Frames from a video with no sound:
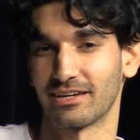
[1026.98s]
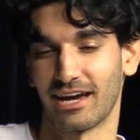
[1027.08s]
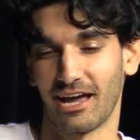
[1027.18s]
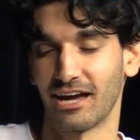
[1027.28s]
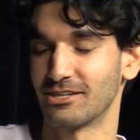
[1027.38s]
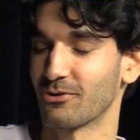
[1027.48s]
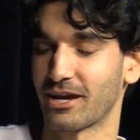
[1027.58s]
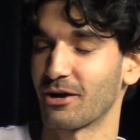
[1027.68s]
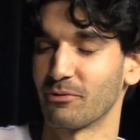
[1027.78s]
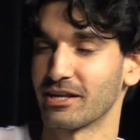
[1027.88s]
Like, I, I don't
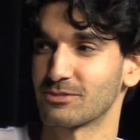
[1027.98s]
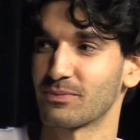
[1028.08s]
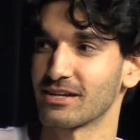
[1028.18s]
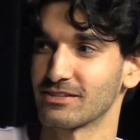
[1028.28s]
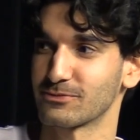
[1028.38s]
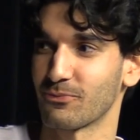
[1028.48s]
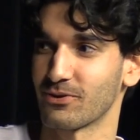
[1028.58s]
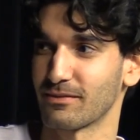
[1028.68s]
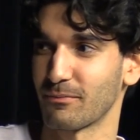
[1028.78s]
care what he gets paid at this point.